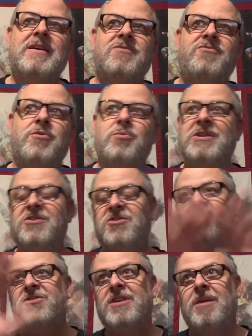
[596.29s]
for
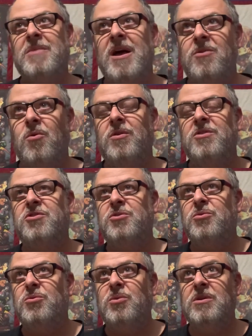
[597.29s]
reasons that I'm not going
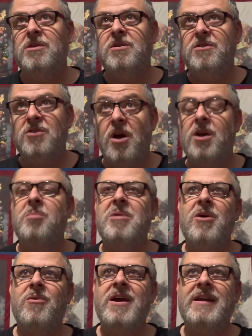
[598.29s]
to talk
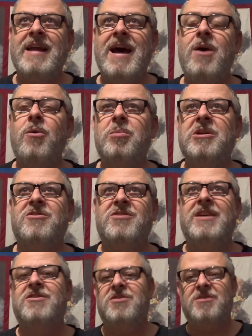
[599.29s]
about right now, because
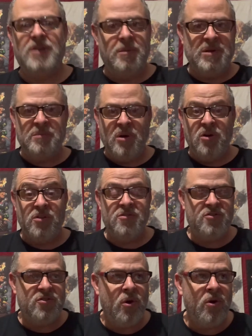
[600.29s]
that's a big part of the
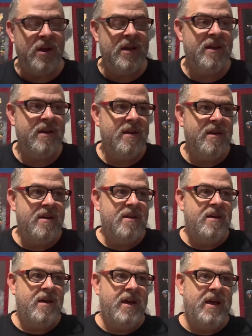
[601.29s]
story.
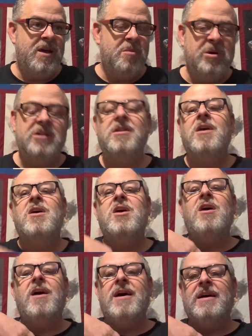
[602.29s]

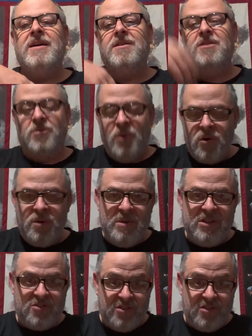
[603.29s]
The Ronin meets